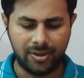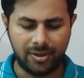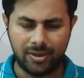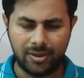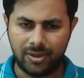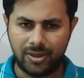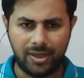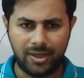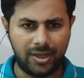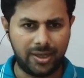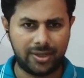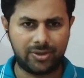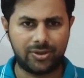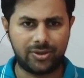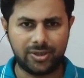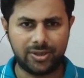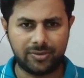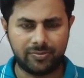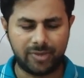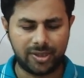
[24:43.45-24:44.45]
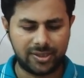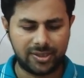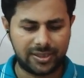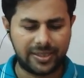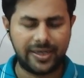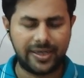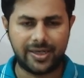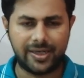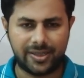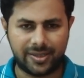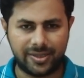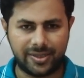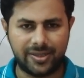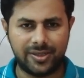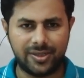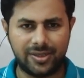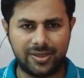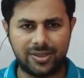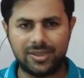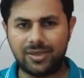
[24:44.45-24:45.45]
the electrons must get
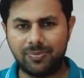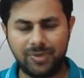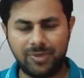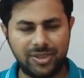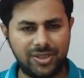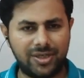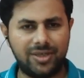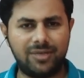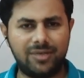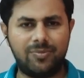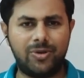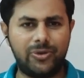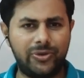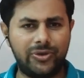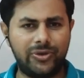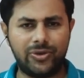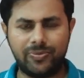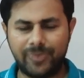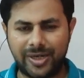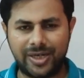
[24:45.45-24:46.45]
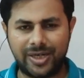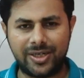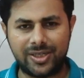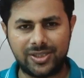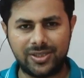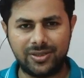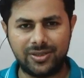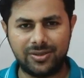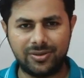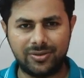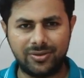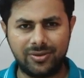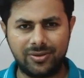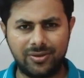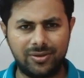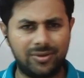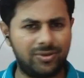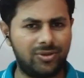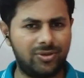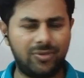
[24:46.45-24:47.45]
sufficient amount of energy
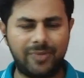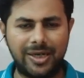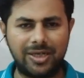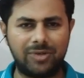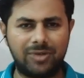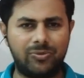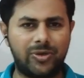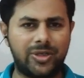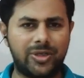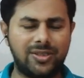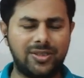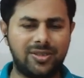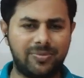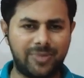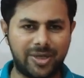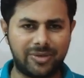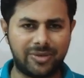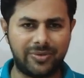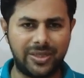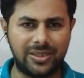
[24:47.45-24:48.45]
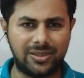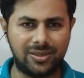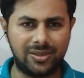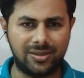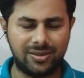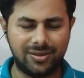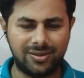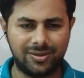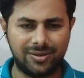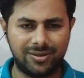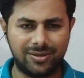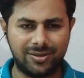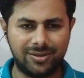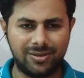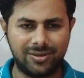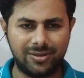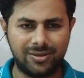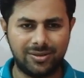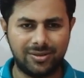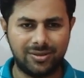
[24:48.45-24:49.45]
no matter what is the frequency,
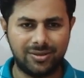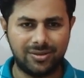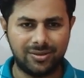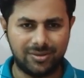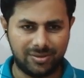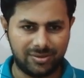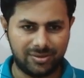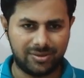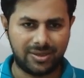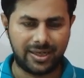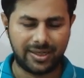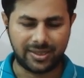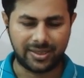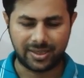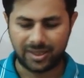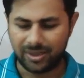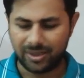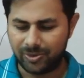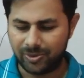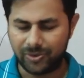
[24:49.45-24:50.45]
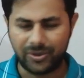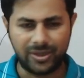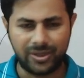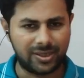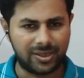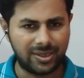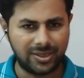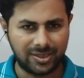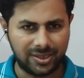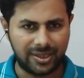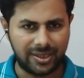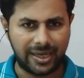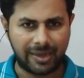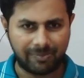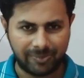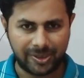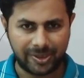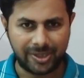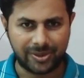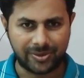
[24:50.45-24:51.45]
right? If you increase the
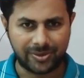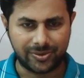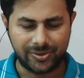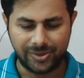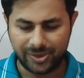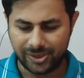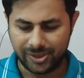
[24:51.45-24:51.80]
amplitude,